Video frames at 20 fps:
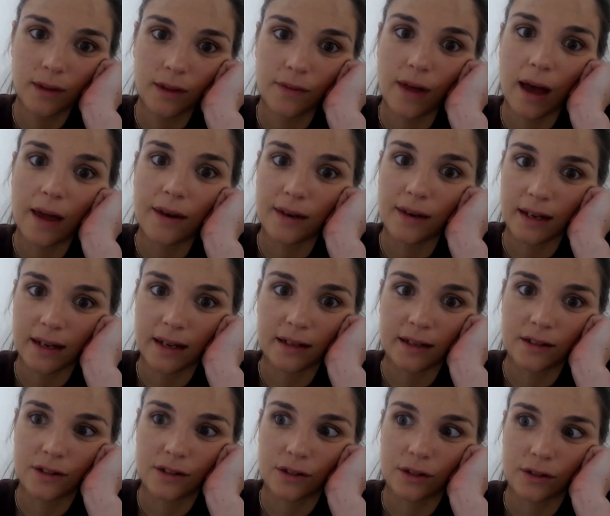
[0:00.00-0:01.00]
that
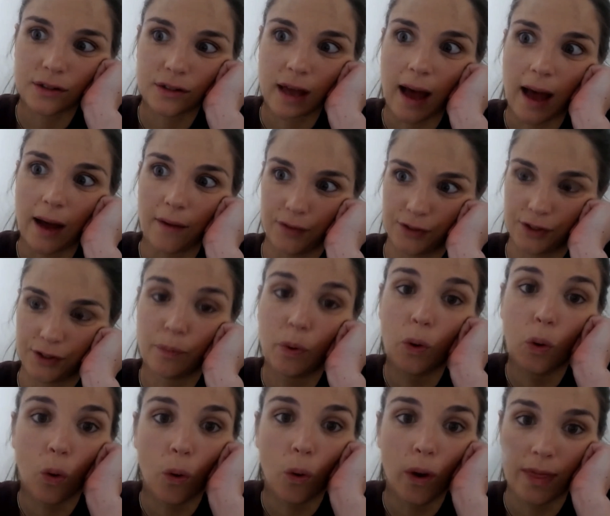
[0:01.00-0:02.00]
need to, to have
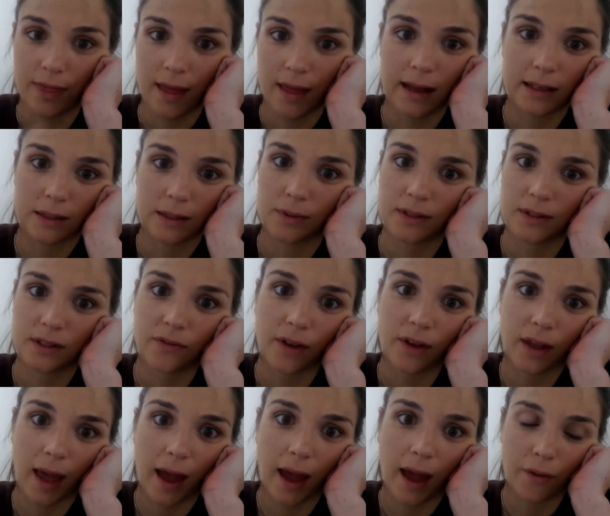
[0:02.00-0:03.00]
support in that
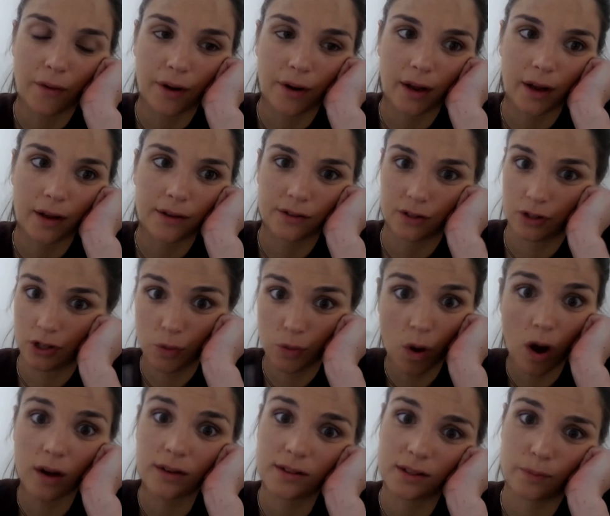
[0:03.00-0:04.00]
specific area. So you
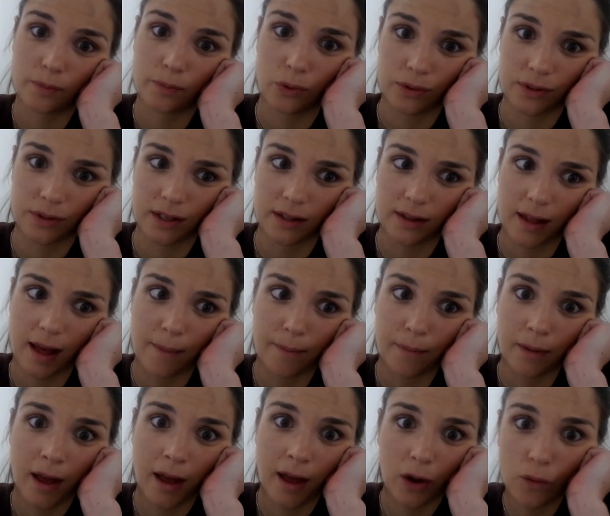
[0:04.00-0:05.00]
are supporting them.